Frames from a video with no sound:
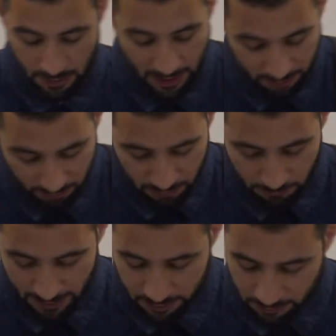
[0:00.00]
Another
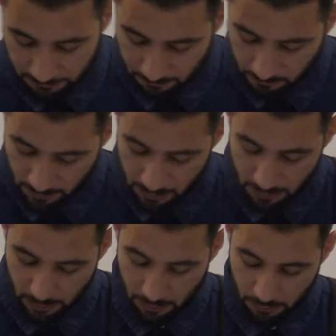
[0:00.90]
narration
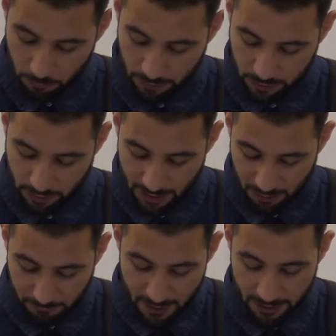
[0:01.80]
which I
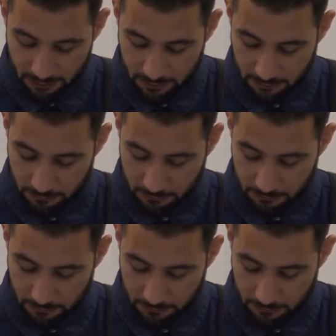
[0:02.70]
find